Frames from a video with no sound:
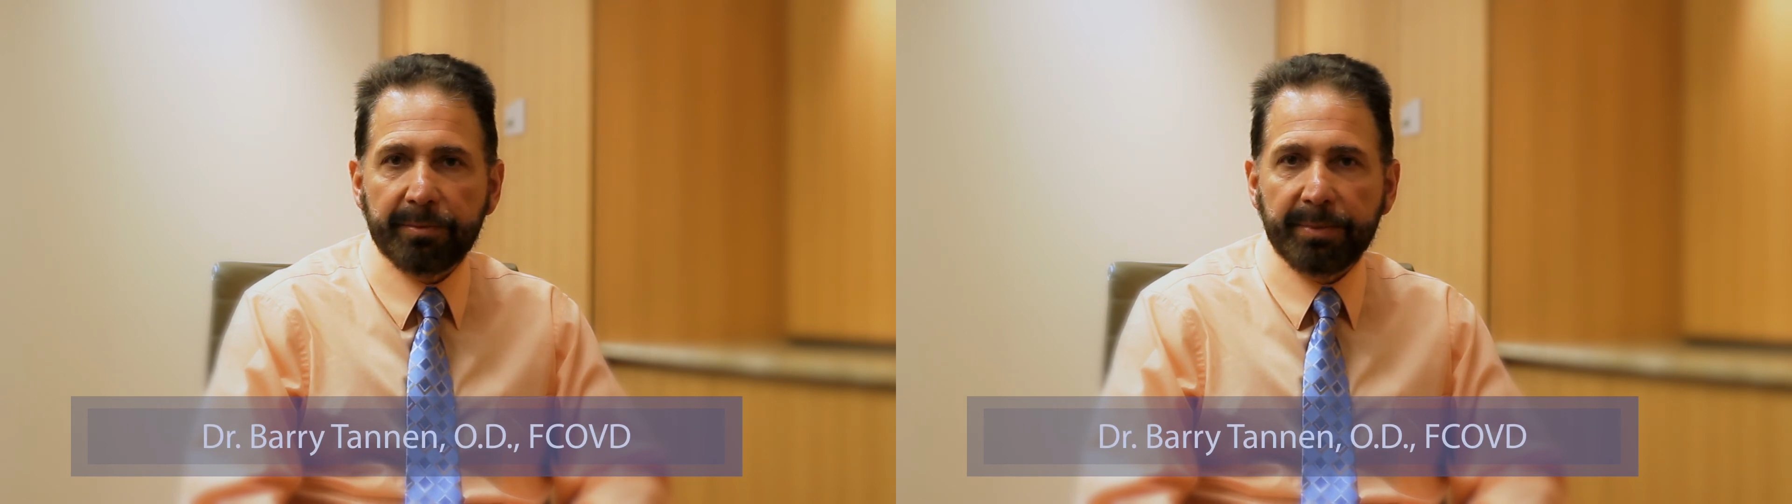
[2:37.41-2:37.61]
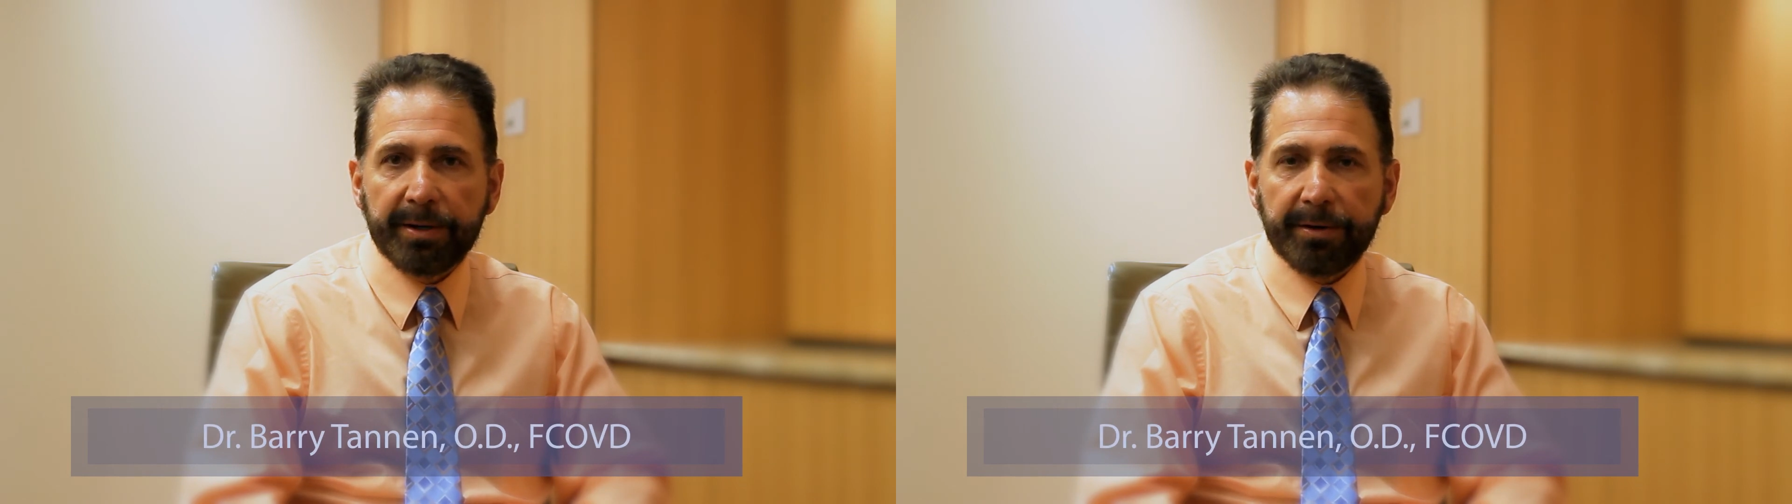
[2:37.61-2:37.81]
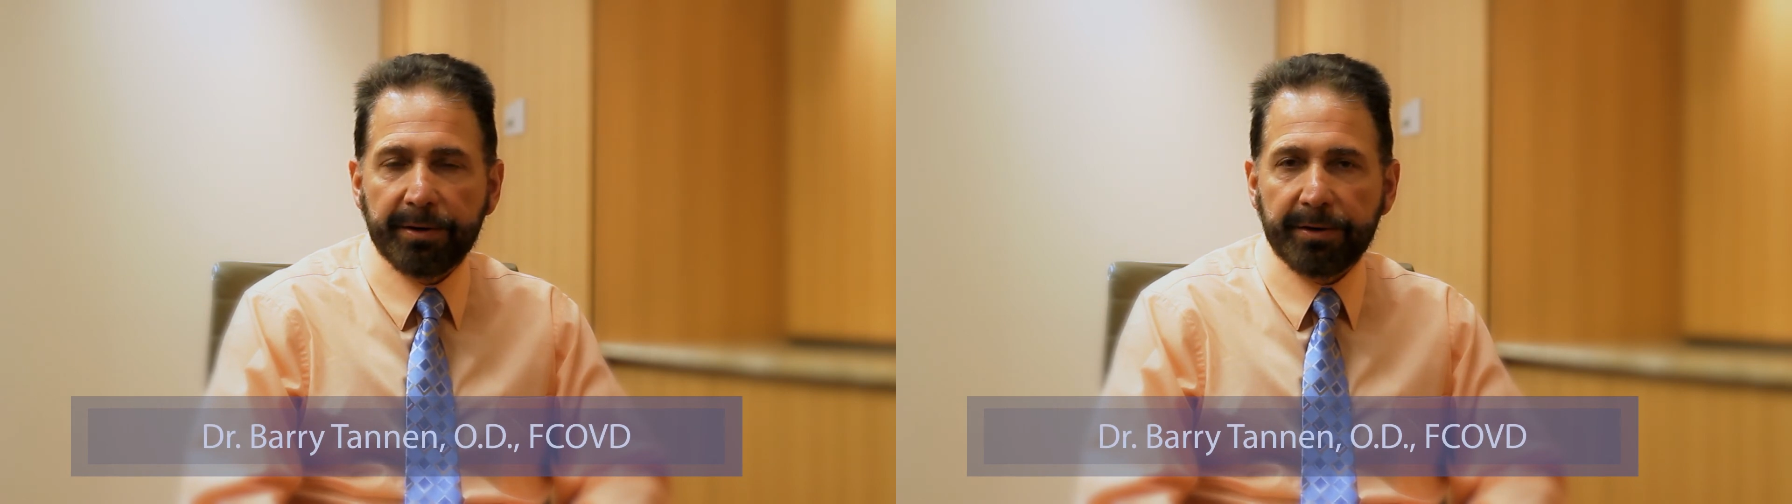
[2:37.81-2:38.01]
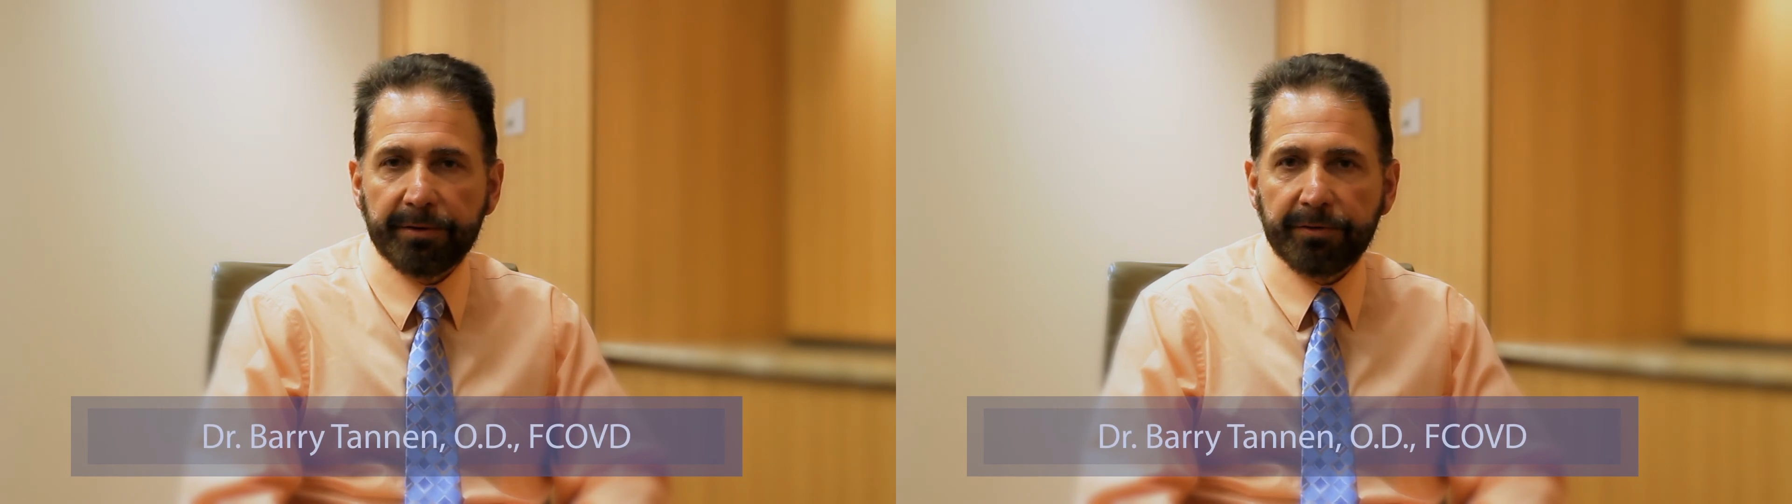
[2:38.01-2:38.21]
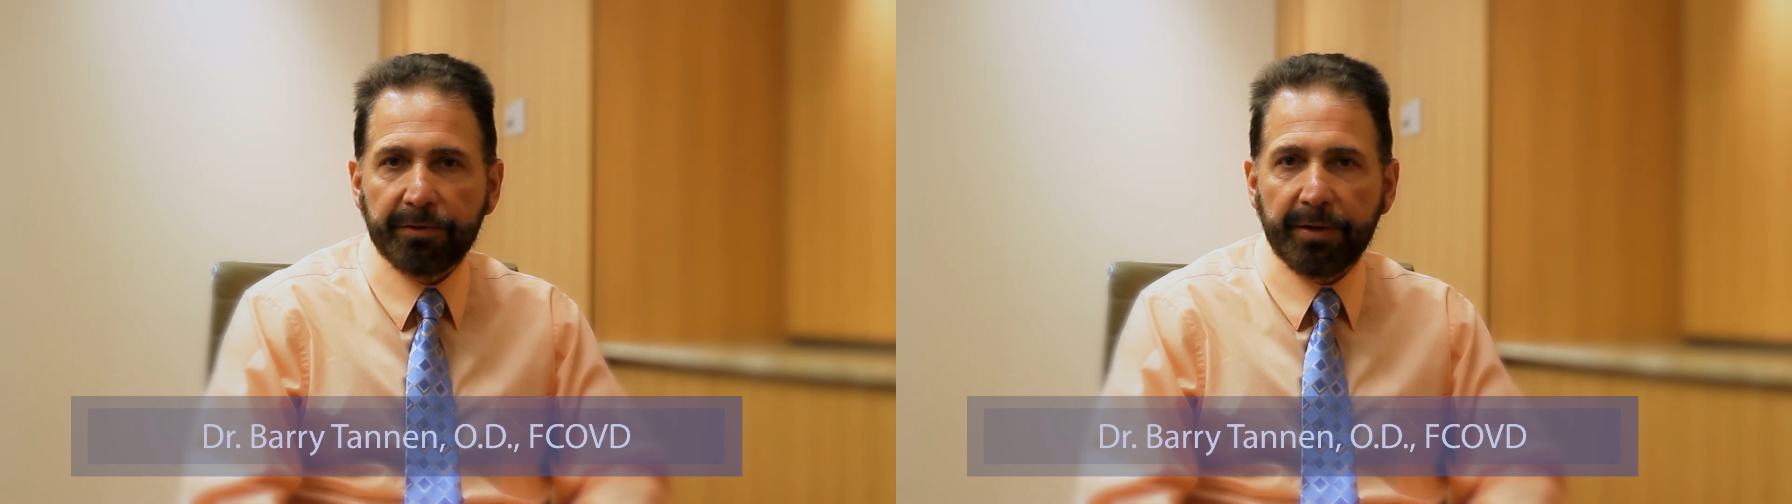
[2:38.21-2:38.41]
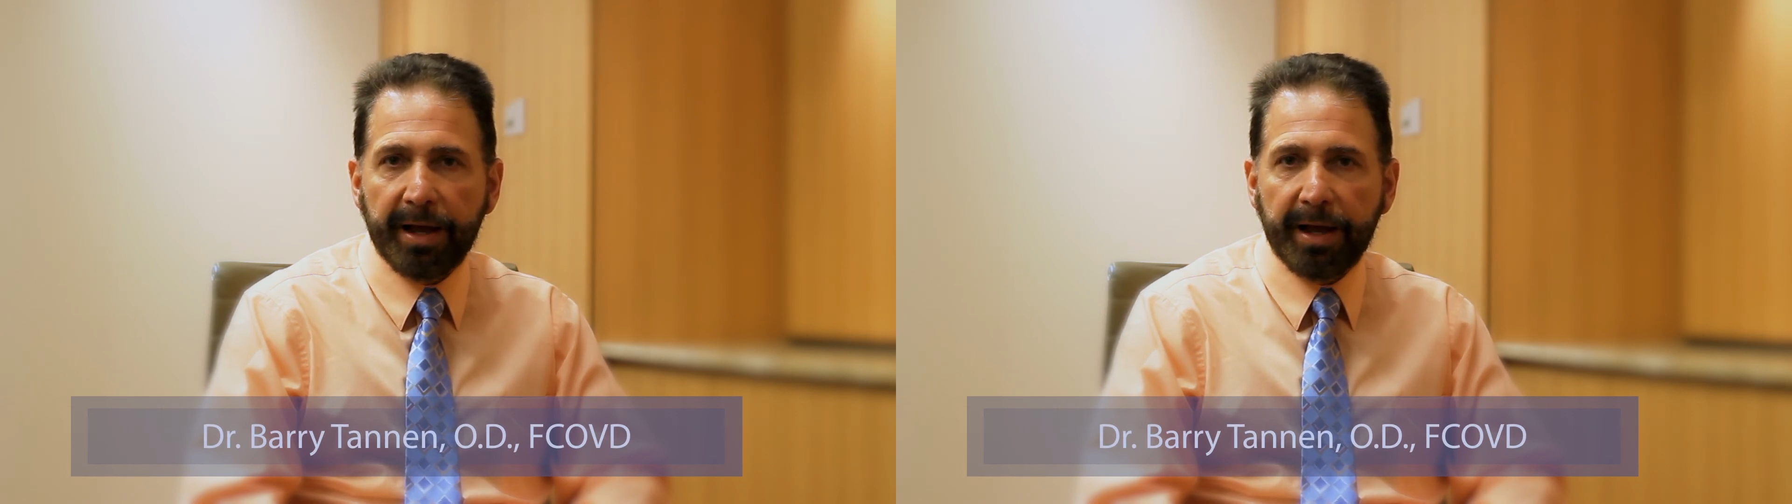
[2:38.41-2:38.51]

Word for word: to be heard so